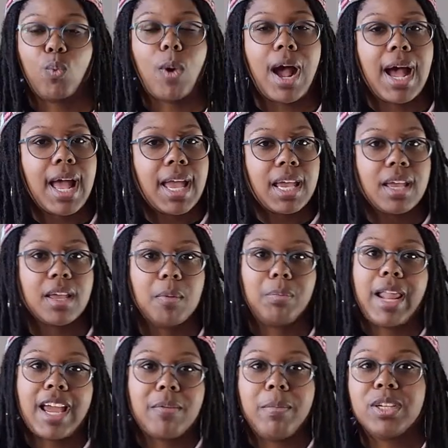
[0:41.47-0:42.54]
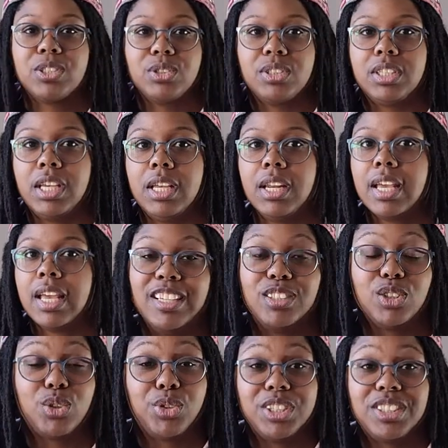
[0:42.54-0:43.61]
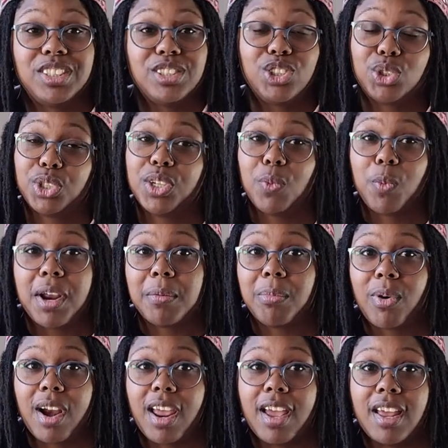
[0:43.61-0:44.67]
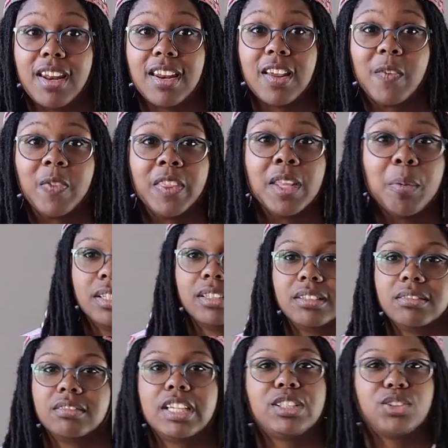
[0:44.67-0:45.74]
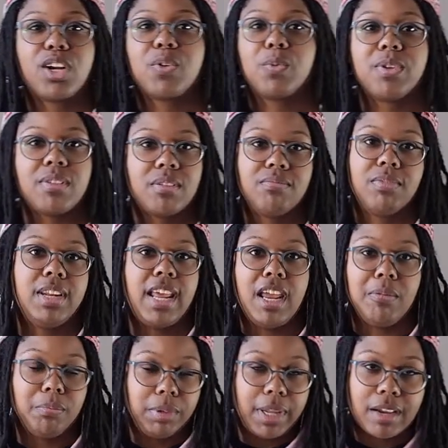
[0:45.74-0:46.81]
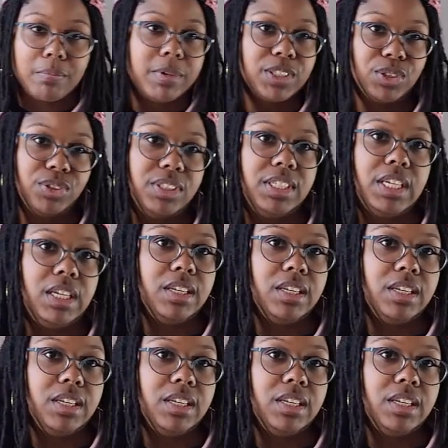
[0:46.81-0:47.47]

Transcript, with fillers: Why Black Mustard Seed? It's a Christian streetwear brand. Let's start with the name, Black Mustard Seed.